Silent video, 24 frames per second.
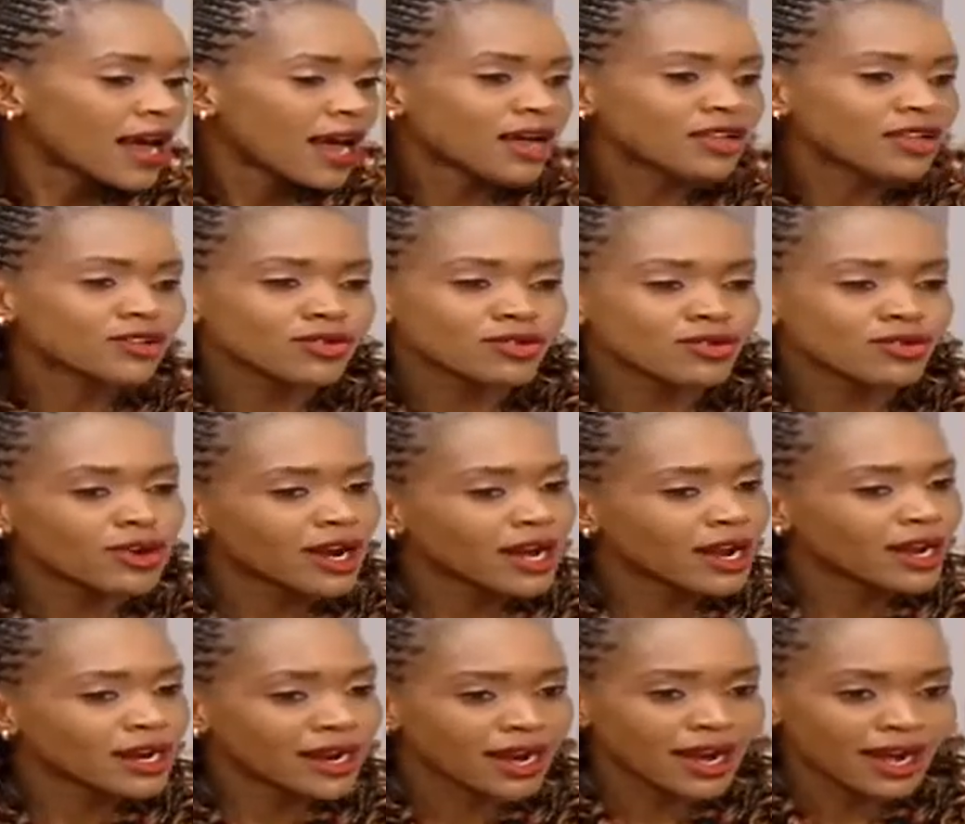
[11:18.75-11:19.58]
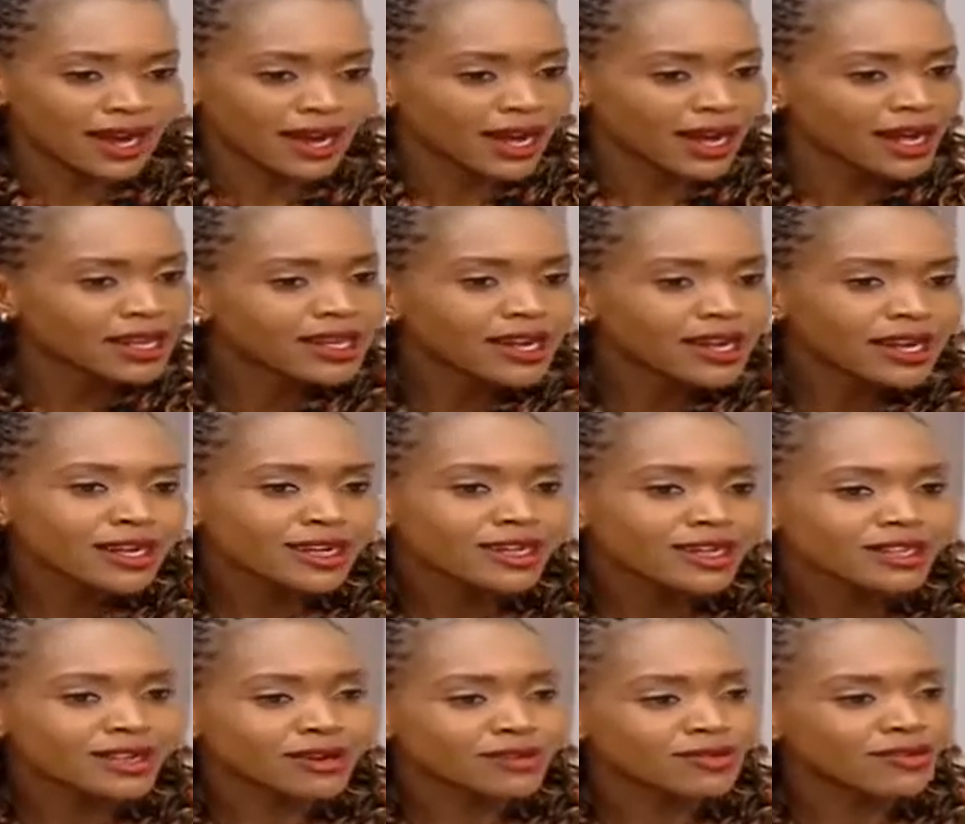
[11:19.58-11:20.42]
As you are an
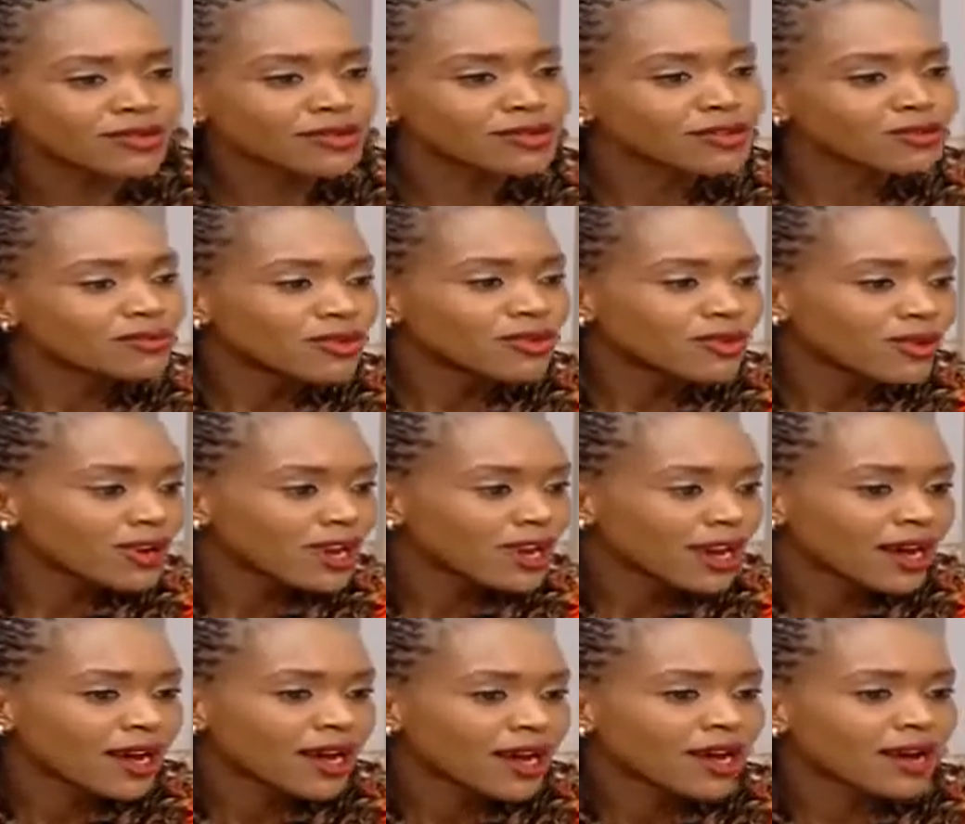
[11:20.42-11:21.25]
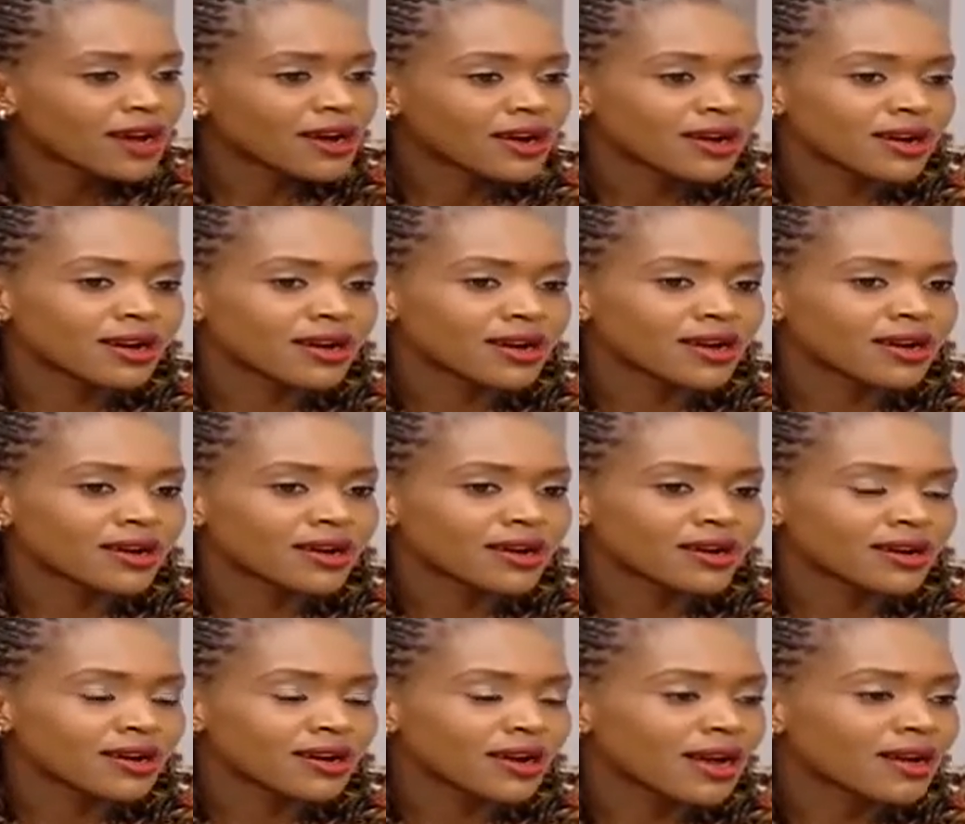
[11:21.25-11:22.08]
athlete, a footballer,
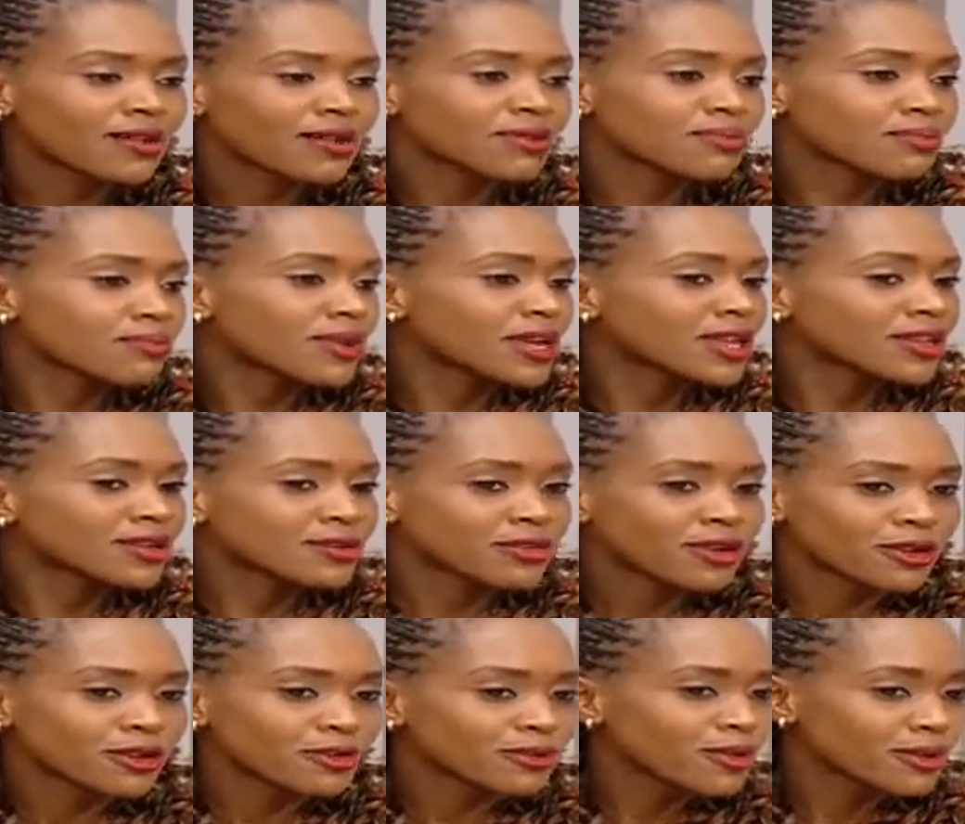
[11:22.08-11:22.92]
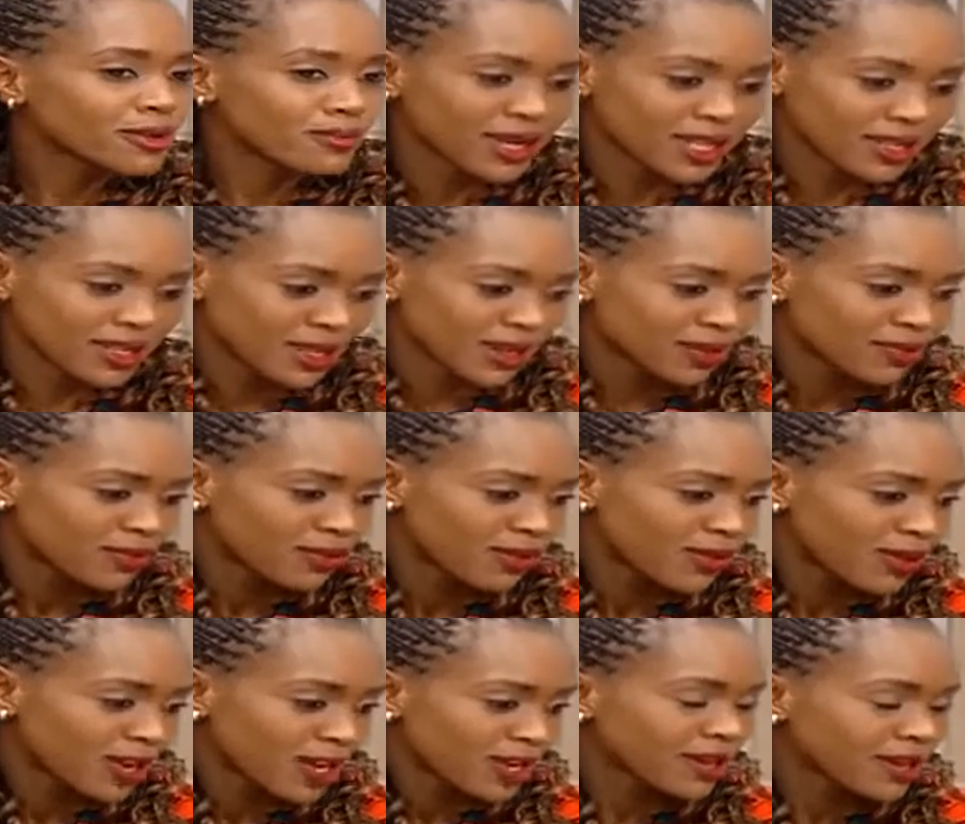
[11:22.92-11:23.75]
a
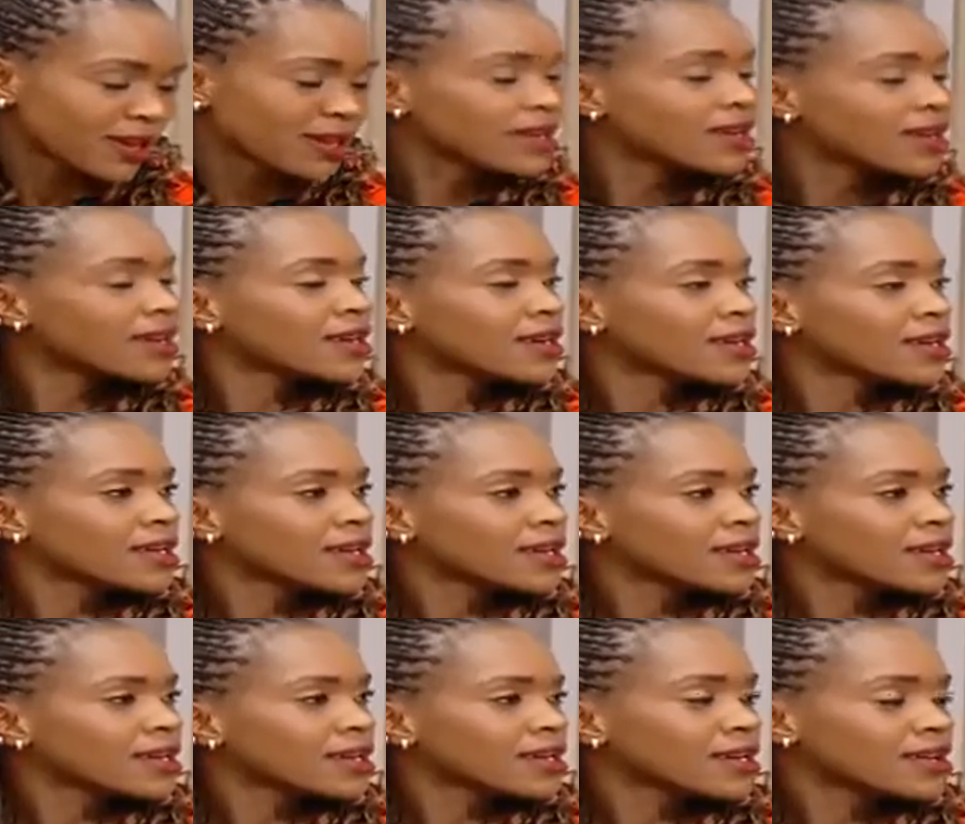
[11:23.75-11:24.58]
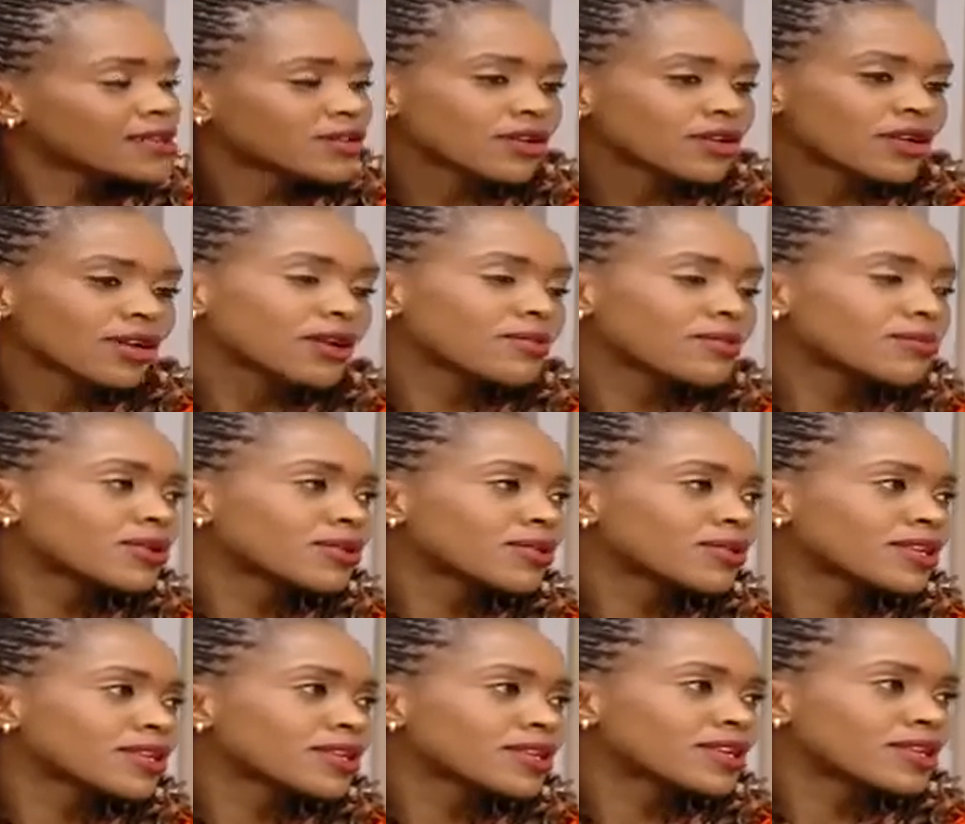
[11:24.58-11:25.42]
basketballer, it's all
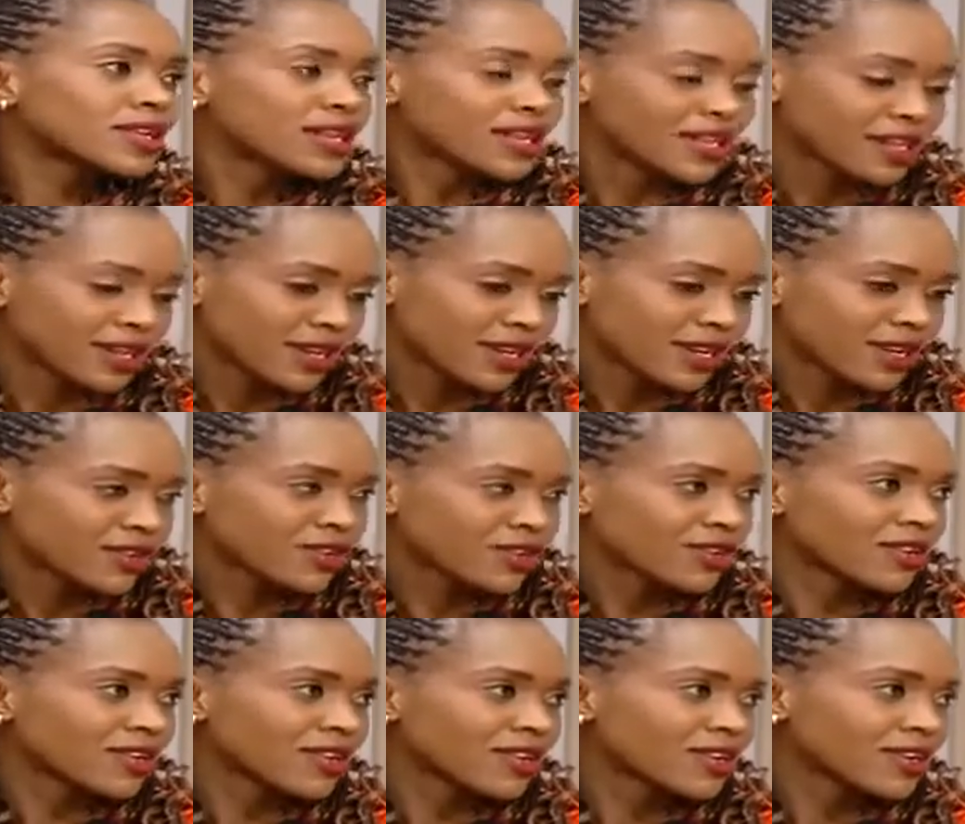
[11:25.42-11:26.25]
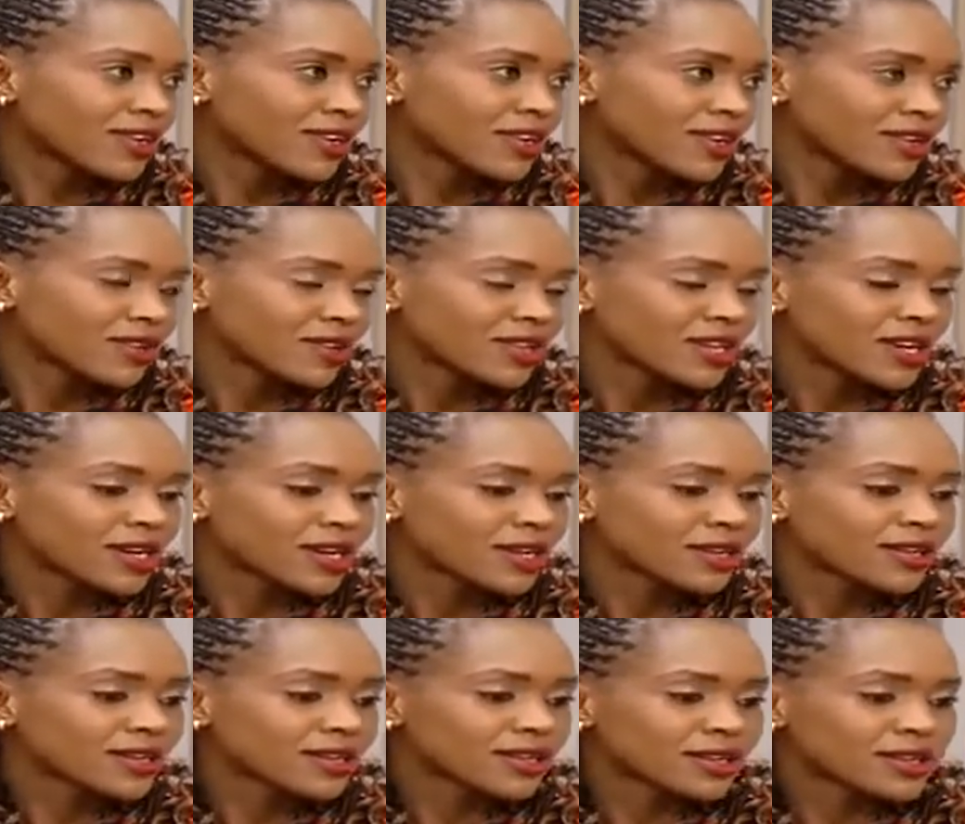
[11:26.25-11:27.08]
about dedication. You
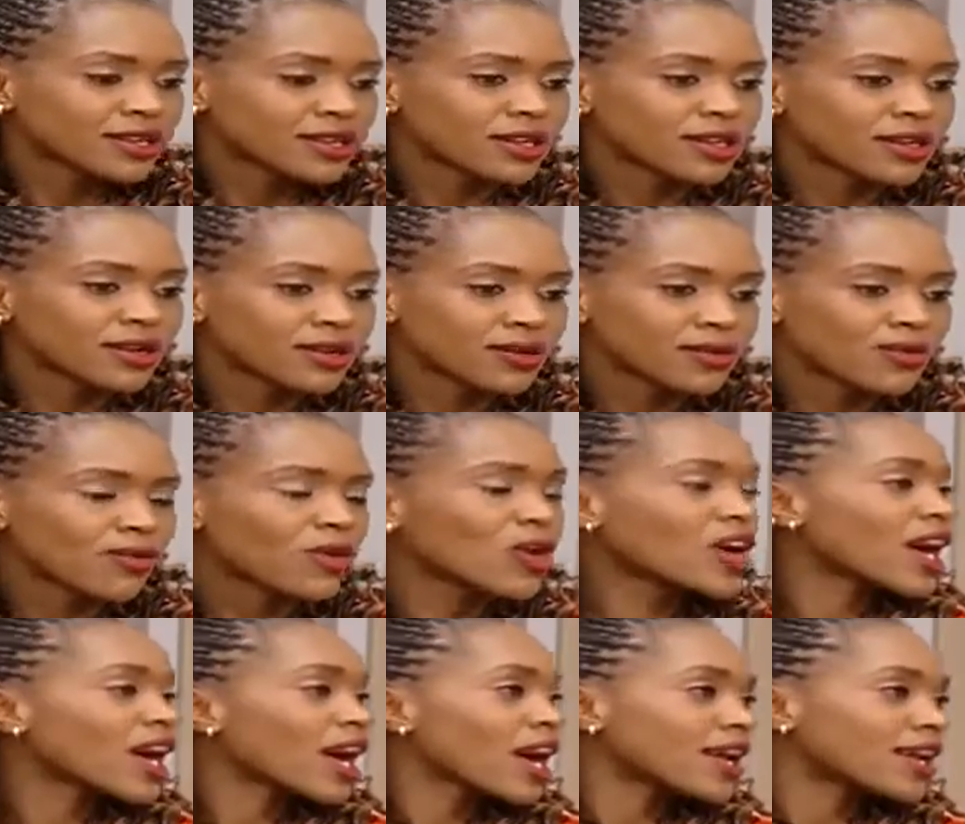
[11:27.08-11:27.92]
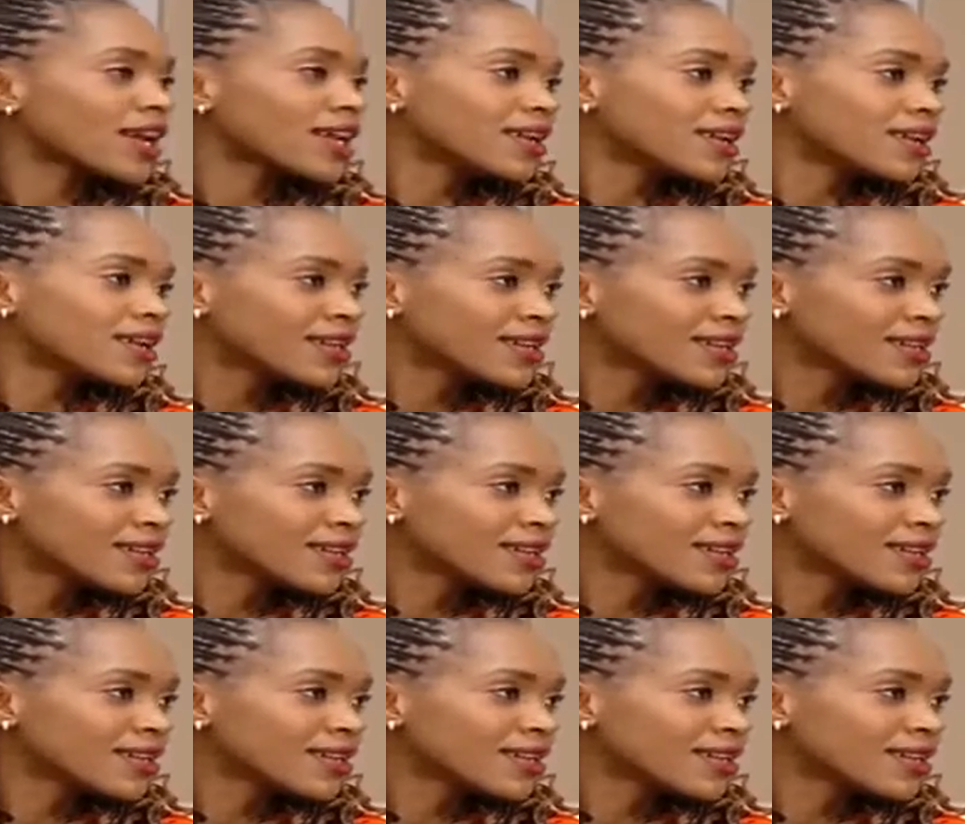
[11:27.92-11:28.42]
just work hard,